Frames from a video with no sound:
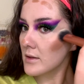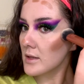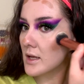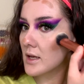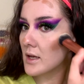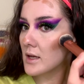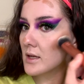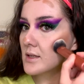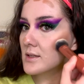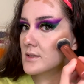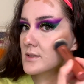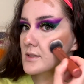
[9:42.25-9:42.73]

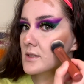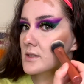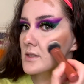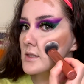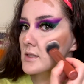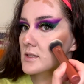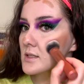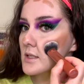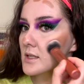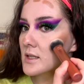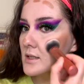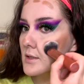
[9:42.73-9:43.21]
there into the
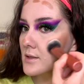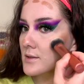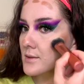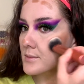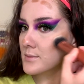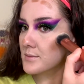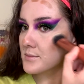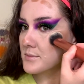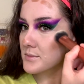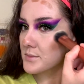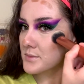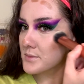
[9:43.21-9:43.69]
skin,
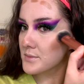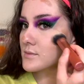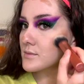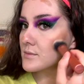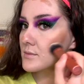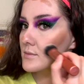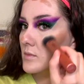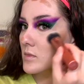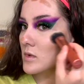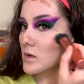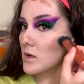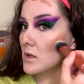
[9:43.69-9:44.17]

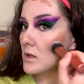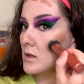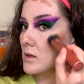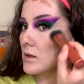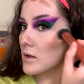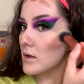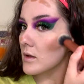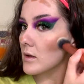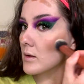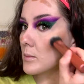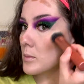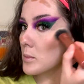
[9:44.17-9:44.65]

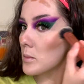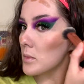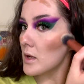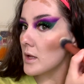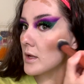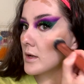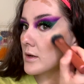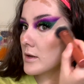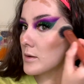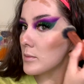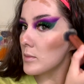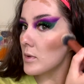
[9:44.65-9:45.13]
and then
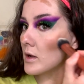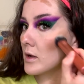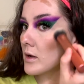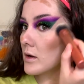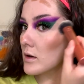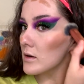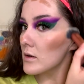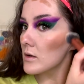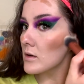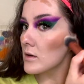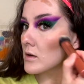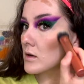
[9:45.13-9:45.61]
blendy
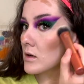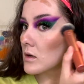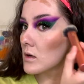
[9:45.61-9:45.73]
blend.